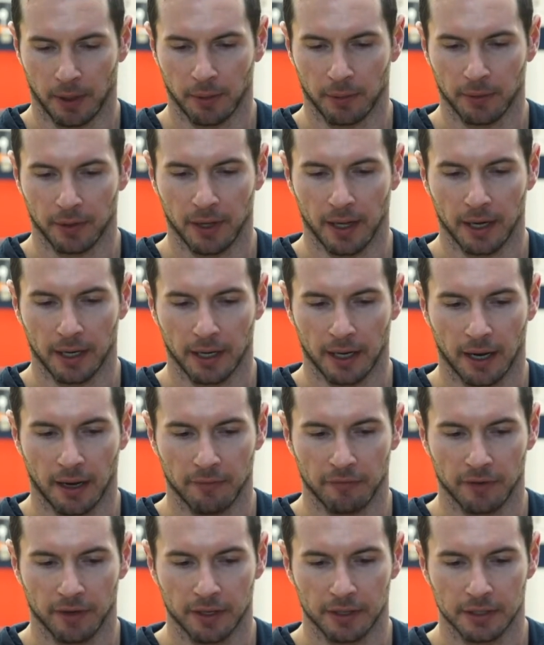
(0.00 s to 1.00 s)
He's playing with a
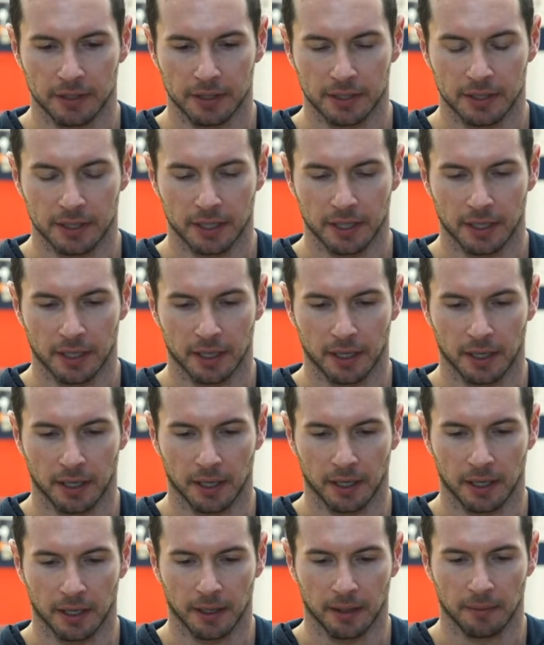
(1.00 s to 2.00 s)
lot of confidence.
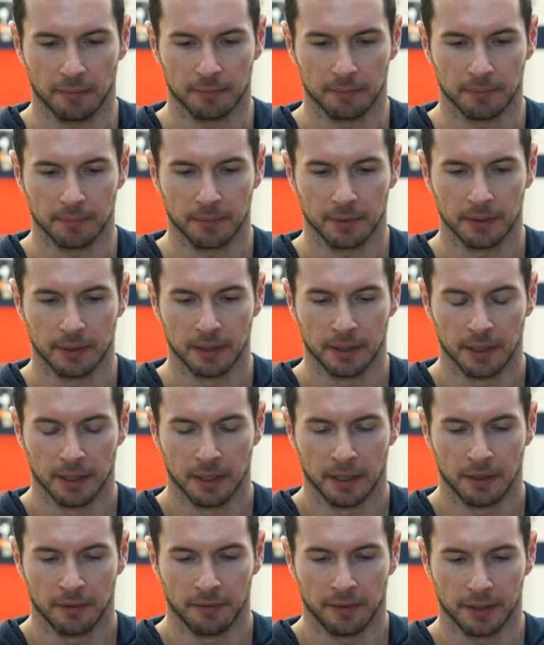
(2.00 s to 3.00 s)
I
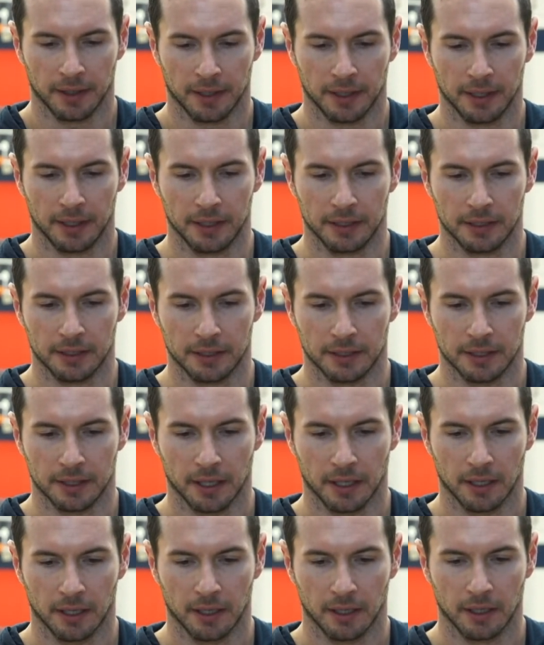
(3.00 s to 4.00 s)
think
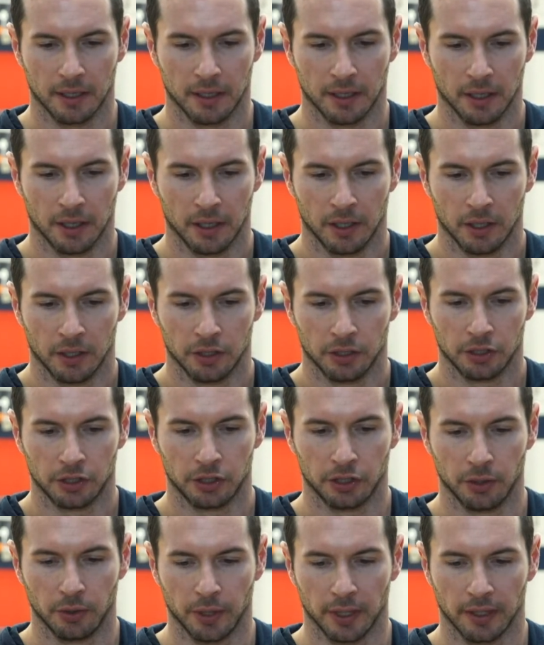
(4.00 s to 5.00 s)
he's
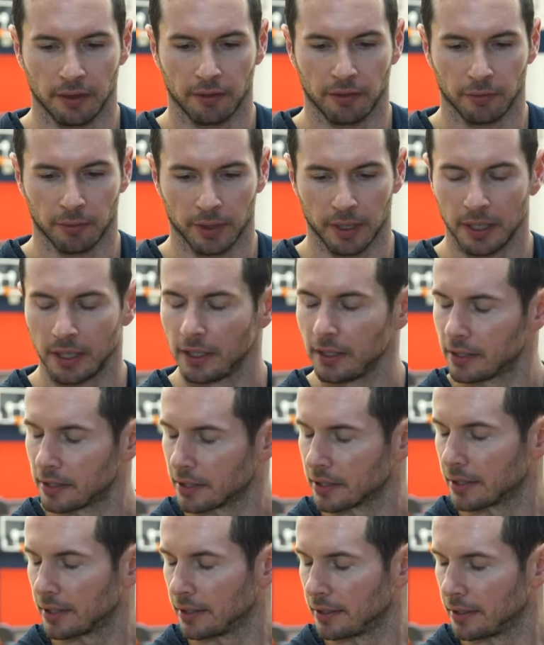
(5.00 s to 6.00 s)
shooting
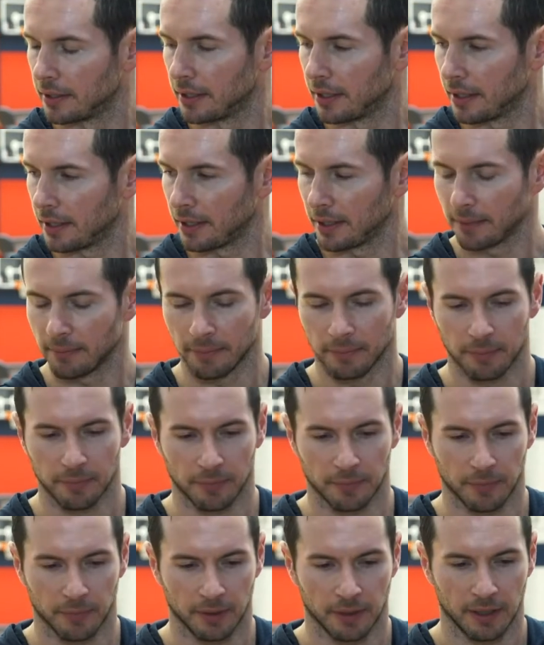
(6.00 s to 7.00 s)
threes,
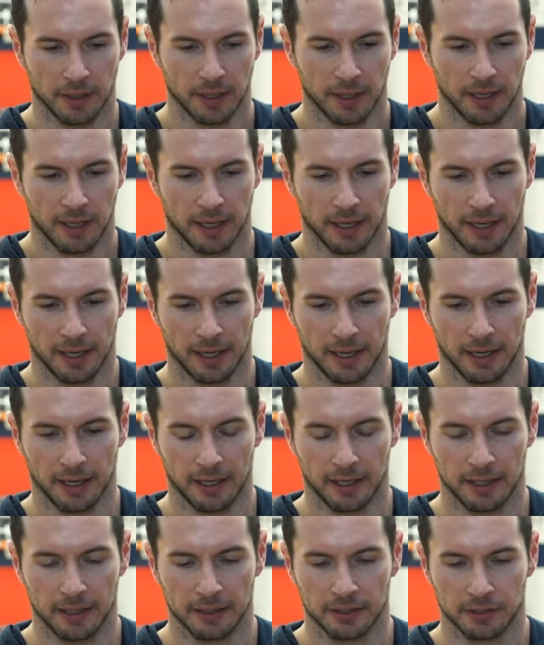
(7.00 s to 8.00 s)

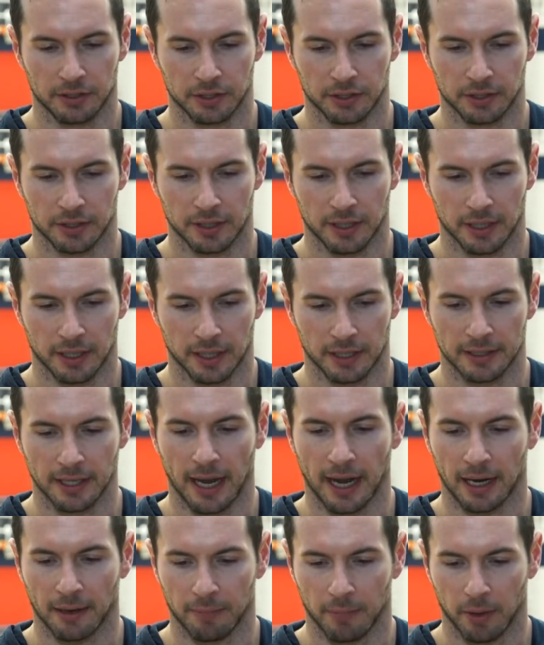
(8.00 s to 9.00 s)
and he's
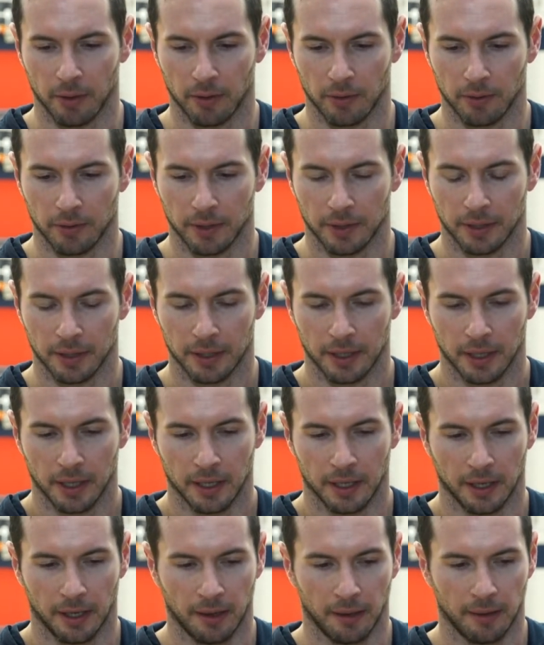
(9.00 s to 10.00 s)
just in attack
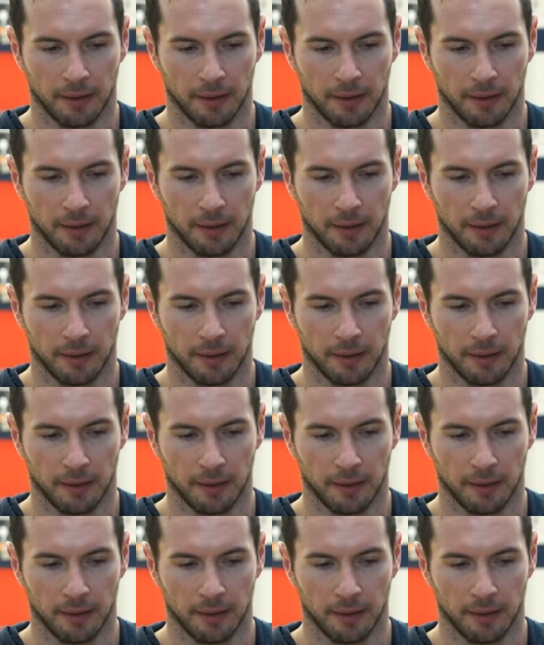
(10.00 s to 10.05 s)
mode.